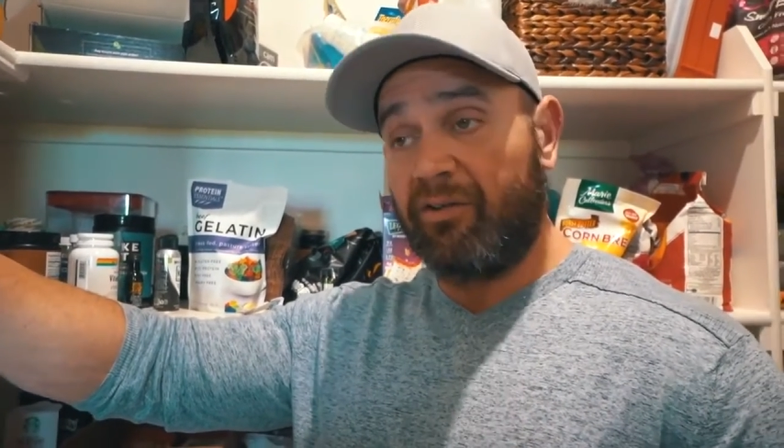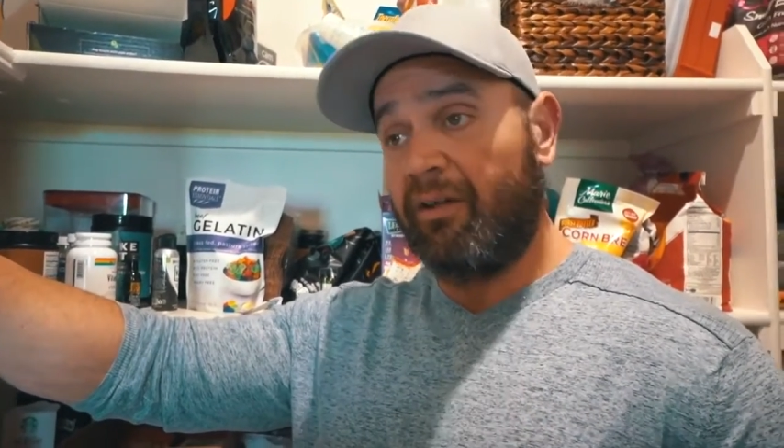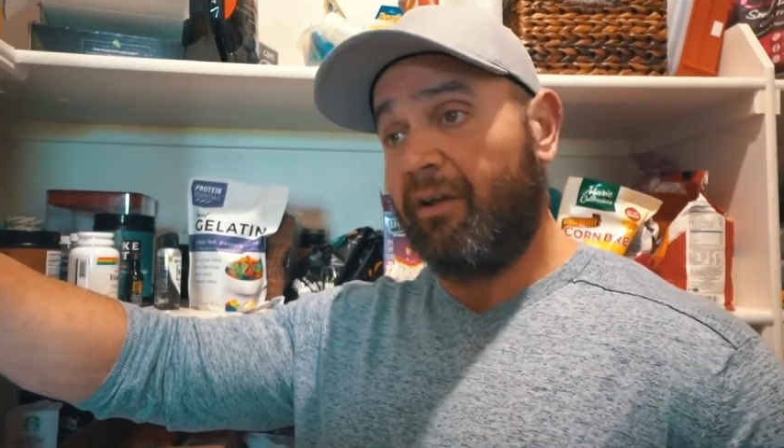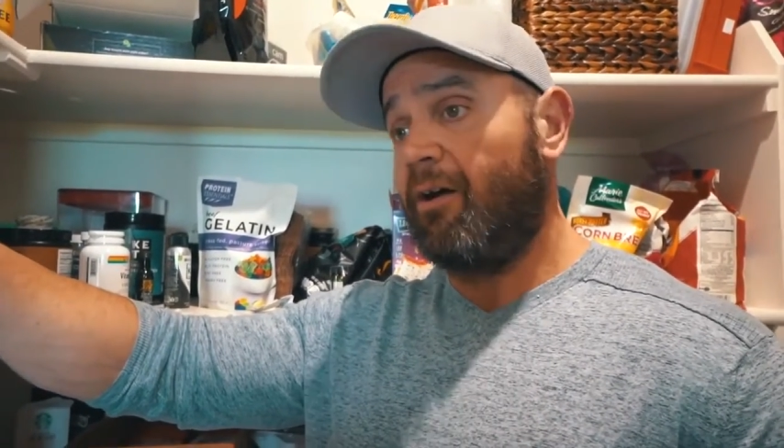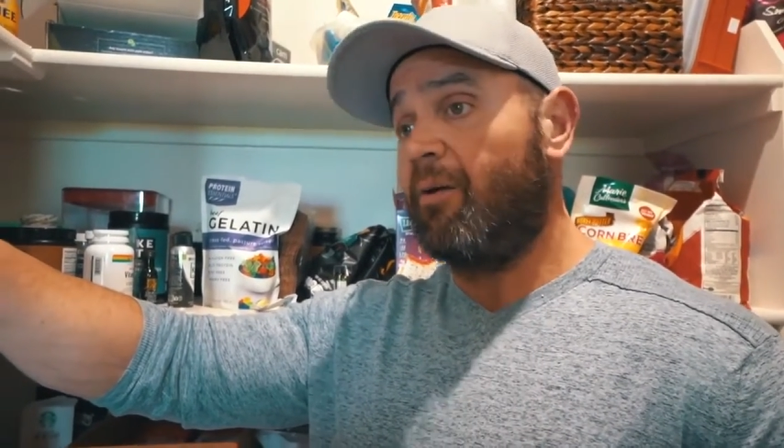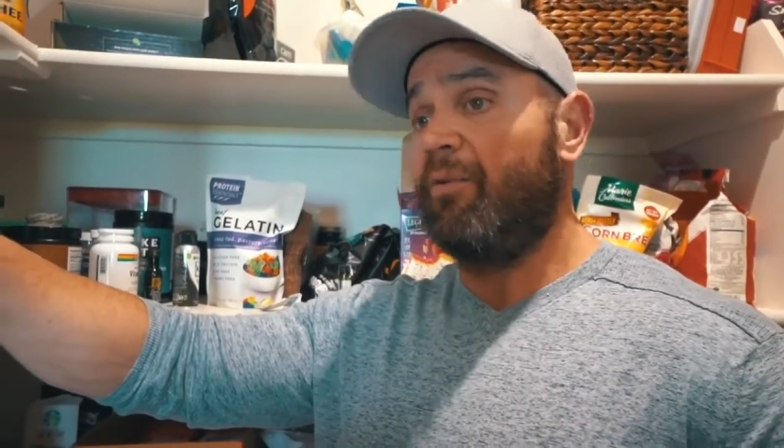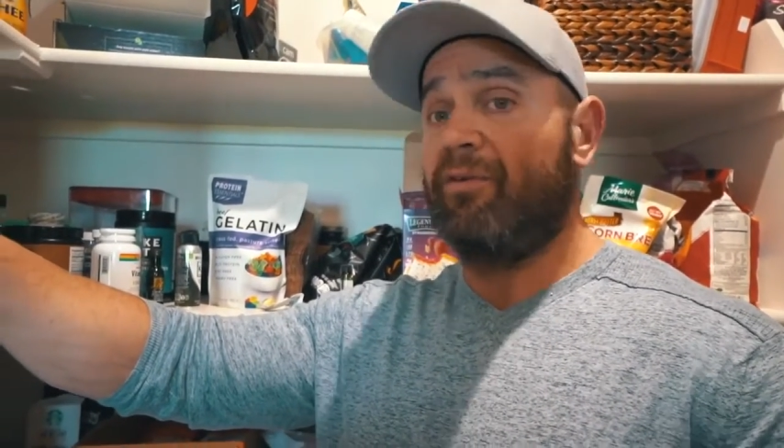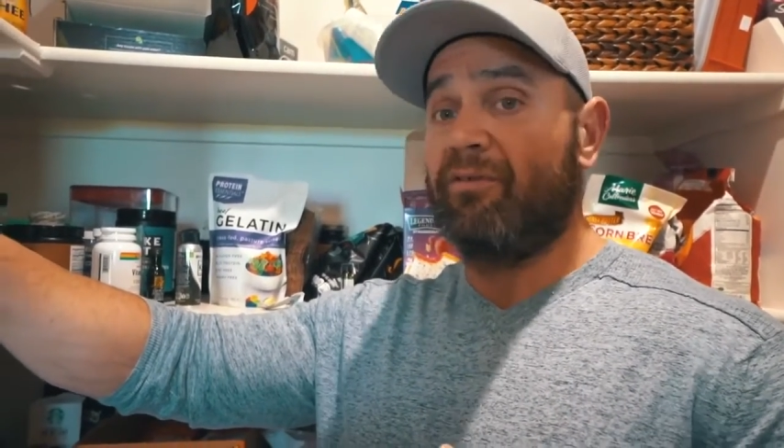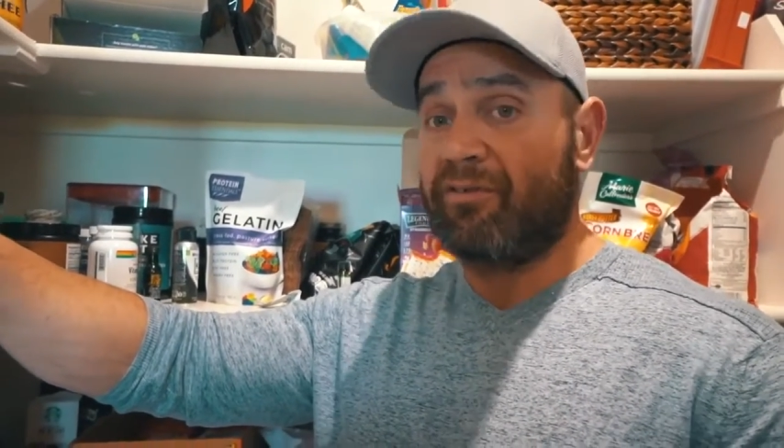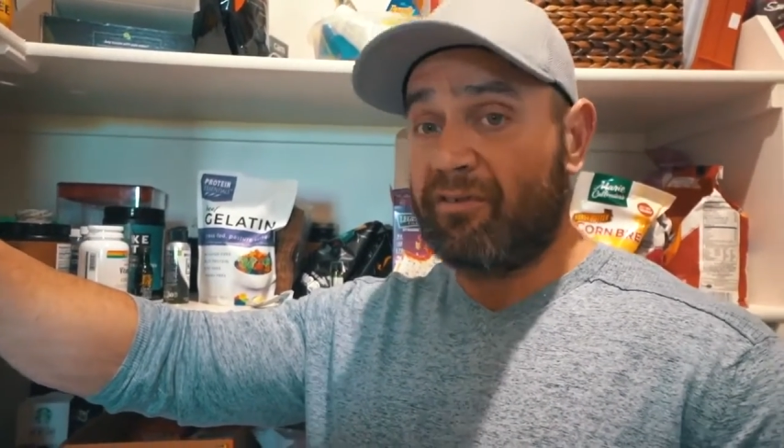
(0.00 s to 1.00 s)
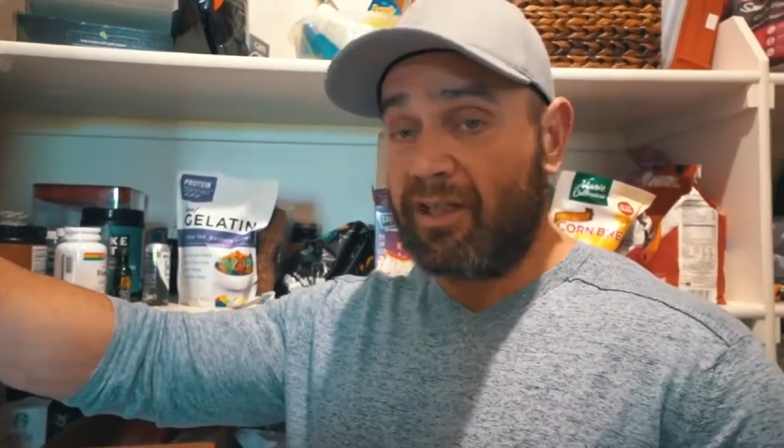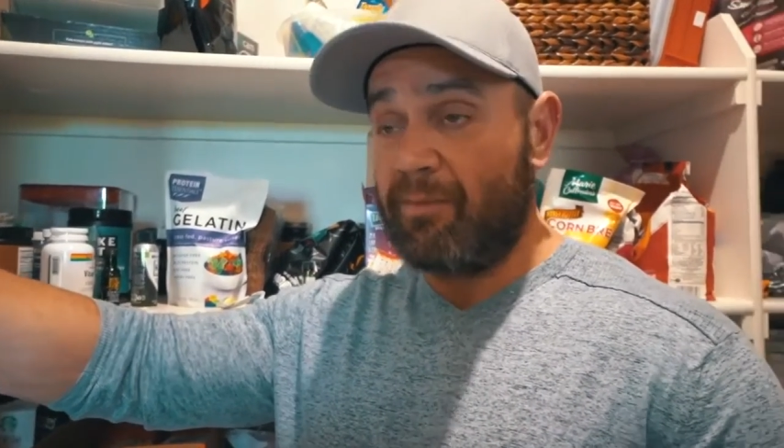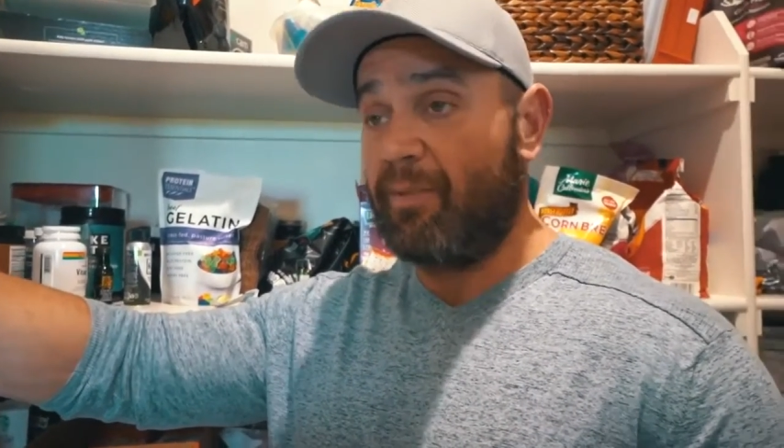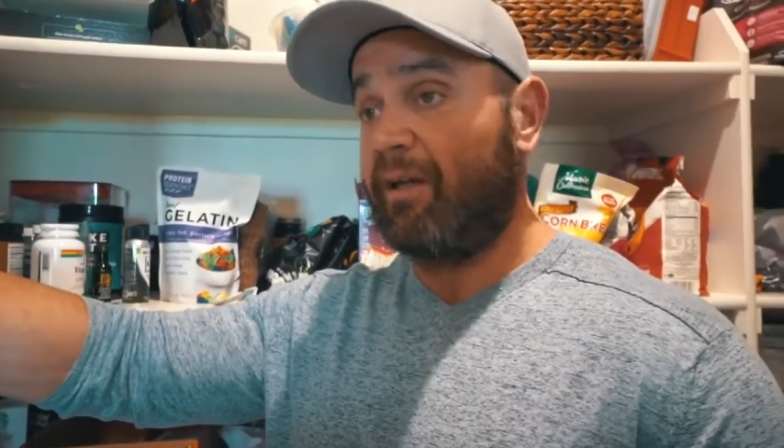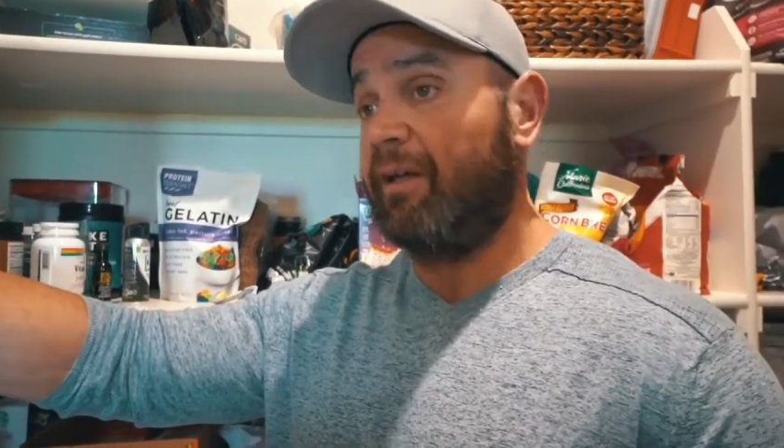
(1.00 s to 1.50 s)
It can help with your
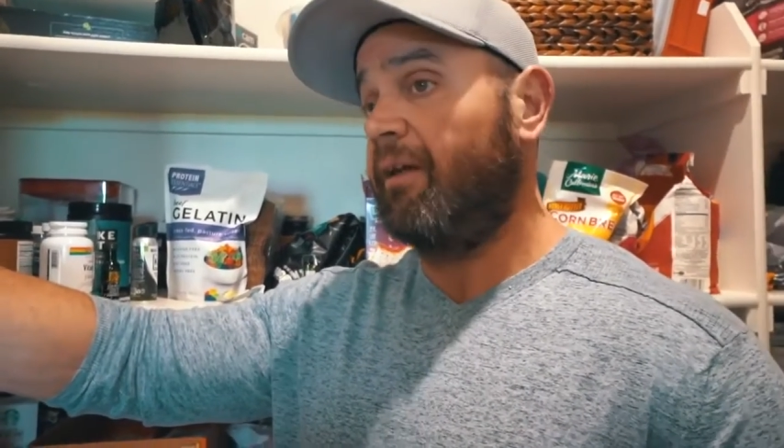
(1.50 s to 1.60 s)
sleep. It can